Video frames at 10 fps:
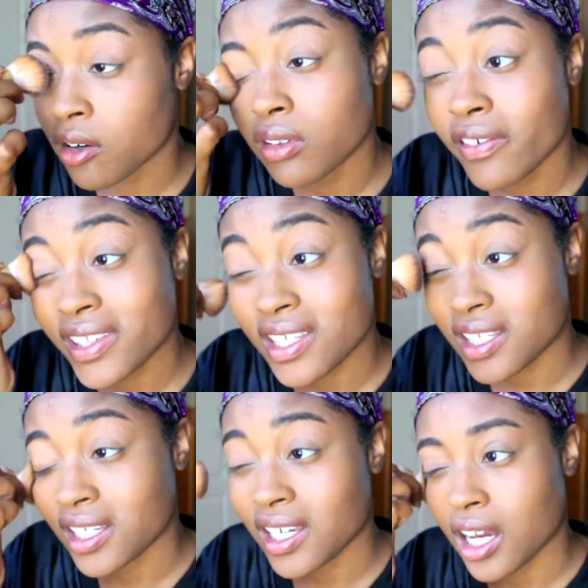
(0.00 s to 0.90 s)
don't live in the
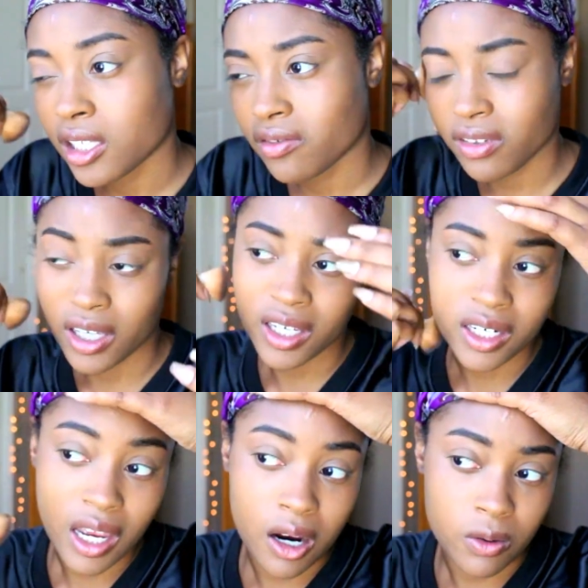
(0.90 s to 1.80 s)
city. I live like
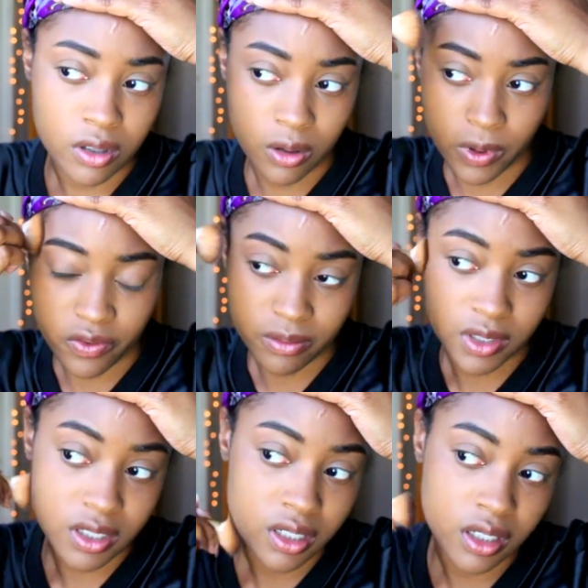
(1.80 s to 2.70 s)
an hour away from
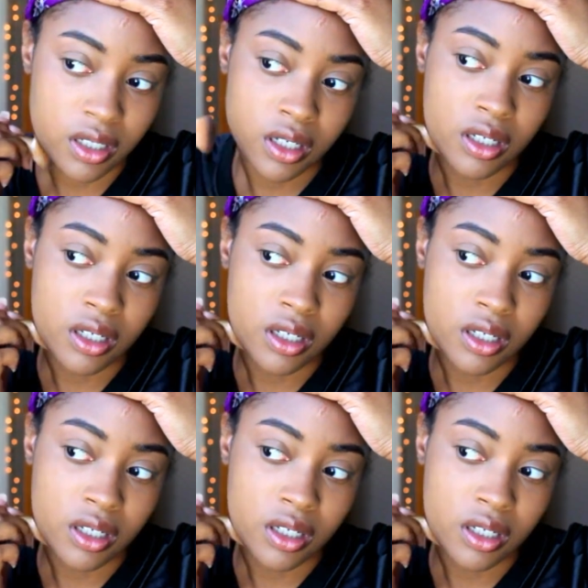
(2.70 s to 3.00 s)
the city.